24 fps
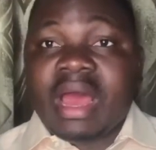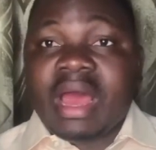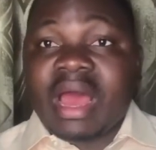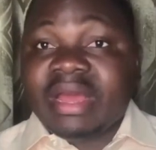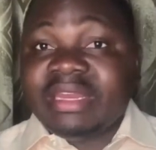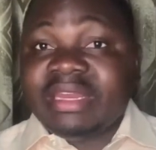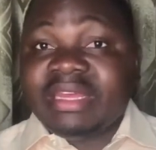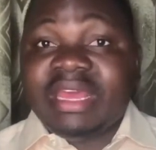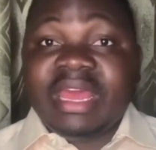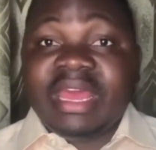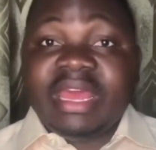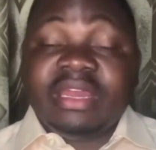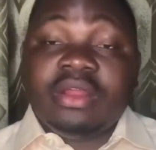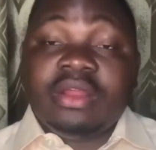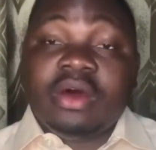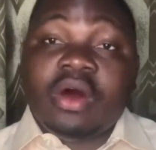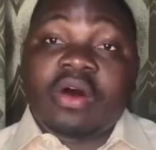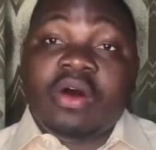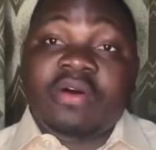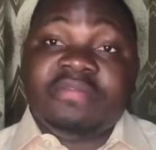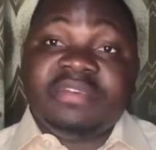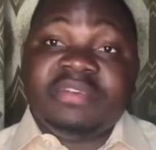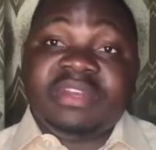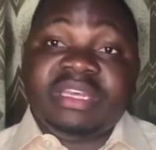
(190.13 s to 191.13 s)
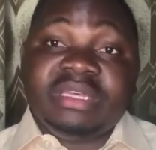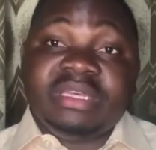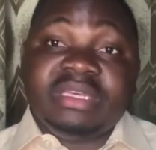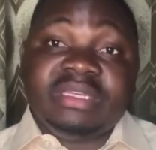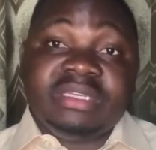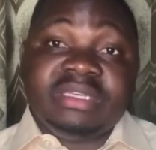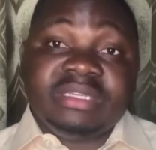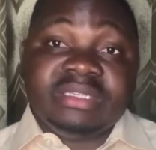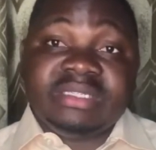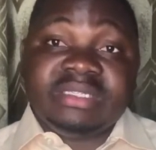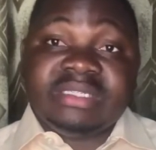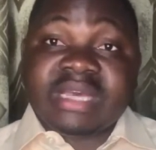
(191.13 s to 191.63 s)
At the end of the
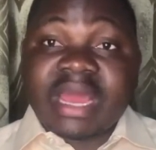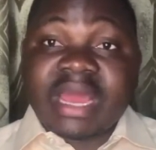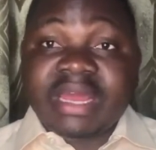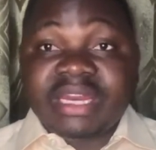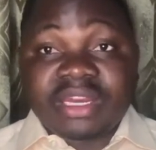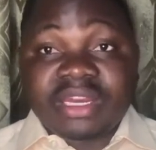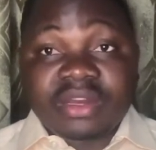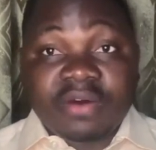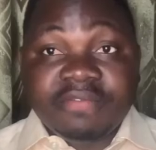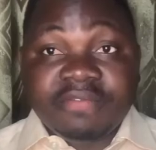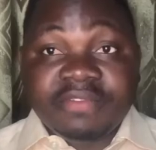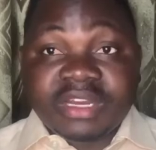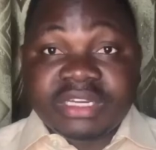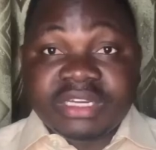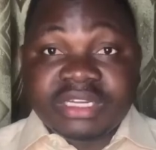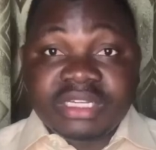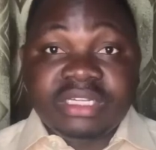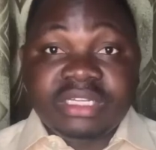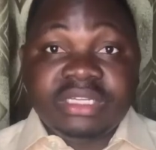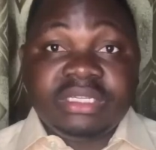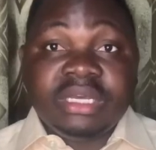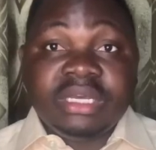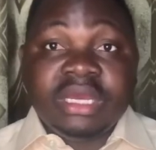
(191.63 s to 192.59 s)
signing of the deed,